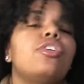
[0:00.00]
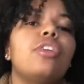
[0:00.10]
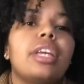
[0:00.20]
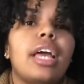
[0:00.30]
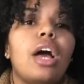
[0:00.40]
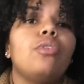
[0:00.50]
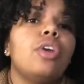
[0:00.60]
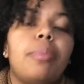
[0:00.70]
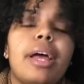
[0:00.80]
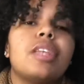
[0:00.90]
your account,
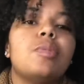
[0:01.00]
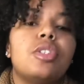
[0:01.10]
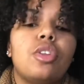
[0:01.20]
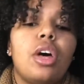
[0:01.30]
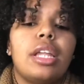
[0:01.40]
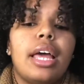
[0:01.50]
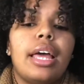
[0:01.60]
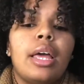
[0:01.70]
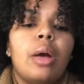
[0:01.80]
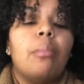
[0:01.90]
your passwords and all
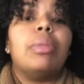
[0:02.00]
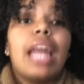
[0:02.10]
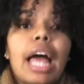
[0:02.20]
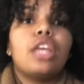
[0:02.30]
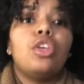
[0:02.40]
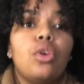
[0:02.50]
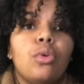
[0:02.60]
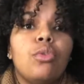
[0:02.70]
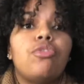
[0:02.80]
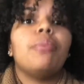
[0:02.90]
that, block
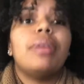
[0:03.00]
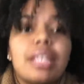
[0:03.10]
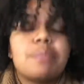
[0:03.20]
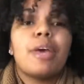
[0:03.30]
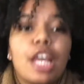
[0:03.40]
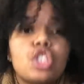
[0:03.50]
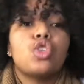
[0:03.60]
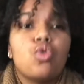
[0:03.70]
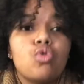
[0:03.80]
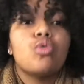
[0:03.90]
you from his page
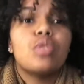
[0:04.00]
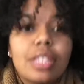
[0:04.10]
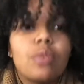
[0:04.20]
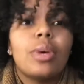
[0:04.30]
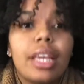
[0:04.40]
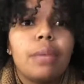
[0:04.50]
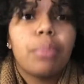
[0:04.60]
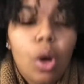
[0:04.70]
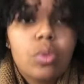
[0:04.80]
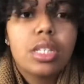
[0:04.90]
so you don't see what he
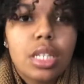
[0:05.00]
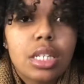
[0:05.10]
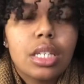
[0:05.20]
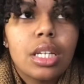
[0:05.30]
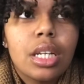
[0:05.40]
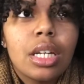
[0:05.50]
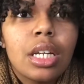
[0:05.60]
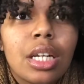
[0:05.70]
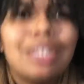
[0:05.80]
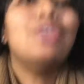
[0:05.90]
posting?
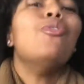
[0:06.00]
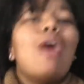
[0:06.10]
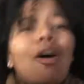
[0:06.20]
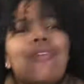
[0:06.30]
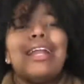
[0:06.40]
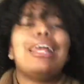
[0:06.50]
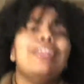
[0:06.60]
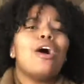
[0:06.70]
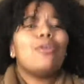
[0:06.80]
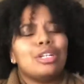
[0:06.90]
You already
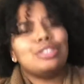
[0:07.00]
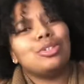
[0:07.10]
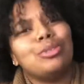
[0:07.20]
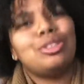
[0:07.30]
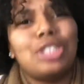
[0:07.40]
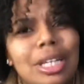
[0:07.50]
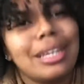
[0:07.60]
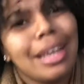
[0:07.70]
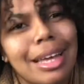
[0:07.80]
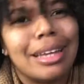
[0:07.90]
know the dude
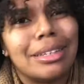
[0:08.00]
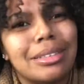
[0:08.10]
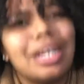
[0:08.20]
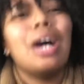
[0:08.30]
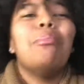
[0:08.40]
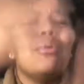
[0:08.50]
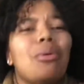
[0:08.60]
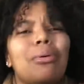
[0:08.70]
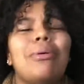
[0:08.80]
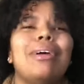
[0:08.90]
cheating. Come
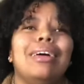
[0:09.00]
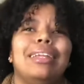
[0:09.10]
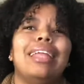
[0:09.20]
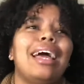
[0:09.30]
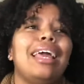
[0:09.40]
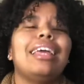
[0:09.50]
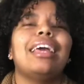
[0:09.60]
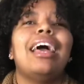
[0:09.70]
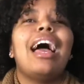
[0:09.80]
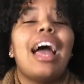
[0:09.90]
on. Like,
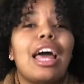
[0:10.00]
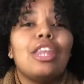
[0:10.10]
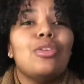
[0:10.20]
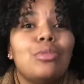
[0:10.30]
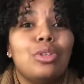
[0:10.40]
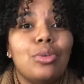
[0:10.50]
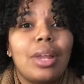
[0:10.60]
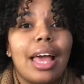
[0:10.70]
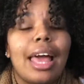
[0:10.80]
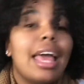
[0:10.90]
how do you do
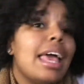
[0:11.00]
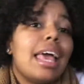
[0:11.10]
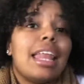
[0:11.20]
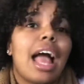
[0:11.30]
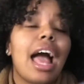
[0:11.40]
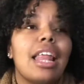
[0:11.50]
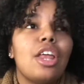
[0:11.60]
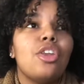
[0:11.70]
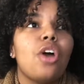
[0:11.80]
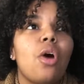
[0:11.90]
that? And I
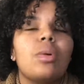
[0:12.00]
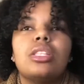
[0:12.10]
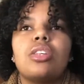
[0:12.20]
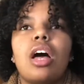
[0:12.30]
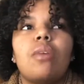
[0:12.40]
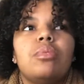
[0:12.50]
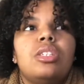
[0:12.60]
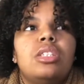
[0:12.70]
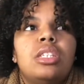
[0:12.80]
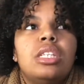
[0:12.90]
didn't know until I
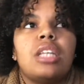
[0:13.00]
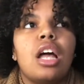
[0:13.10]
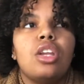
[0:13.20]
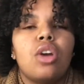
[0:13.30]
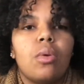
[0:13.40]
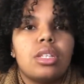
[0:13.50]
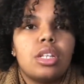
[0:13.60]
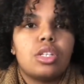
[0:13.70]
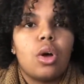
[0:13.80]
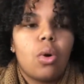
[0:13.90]
was deciding to go into
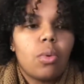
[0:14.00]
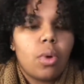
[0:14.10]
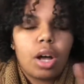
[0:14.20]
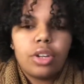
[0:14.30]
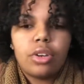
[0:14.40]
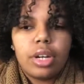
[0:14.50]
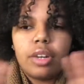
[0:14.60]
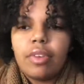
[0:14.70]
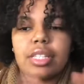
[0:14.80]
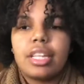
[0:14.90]
this whole under
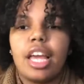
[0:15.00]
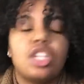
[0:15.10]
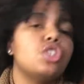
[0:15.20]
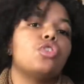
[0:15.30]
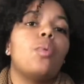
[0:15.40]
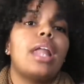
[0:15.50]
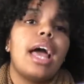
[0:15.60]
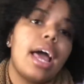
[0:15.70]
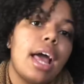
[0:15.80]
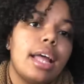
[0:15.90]
investigation. So what I
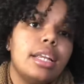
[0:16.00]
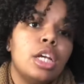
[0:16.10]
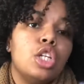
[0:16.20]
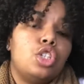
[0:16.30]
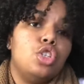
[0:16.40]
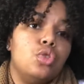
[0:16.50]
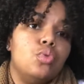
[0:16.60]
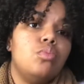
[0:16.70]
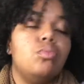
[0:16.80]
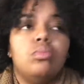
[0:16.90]
had to do,
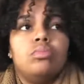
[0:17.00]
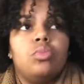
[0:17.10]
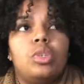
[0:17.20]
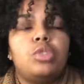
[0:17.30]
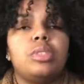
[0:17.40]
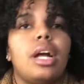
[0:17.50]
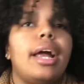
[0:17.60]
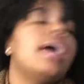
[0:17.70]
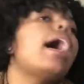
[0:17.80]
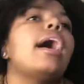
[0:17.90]
which was
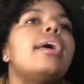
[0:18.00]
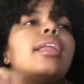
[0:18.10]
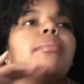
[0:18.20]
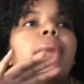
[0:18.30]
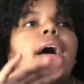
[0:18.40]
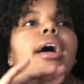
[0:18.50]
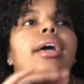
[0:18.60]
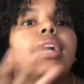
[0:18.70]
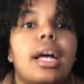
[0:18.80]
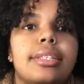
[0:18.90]
I hit up
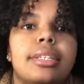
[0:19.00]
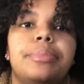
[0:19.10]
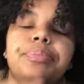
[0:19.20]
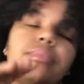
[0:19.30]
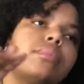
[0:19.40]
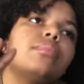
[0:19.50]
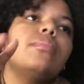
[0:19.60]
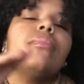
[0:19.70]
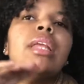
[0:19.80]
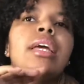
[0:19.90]
my cousin,
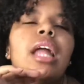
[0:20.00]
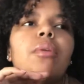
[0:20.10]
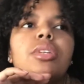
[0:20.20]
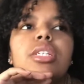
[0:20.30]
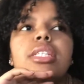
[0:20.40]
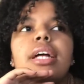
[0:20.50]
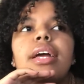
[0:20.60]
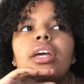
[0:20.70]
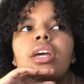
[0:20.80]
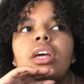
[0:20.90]
and I was just
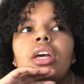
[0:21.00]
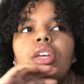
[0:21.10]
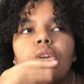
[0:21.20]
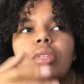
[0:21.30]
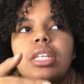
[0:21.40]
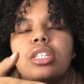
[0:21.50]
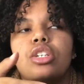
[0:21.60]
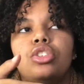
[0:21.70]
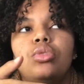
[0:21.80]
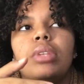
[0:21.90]
like, yo sis,
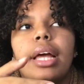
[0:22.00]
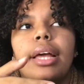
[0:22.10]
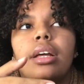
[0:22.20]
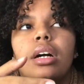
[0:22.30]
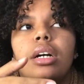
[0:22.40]
could you like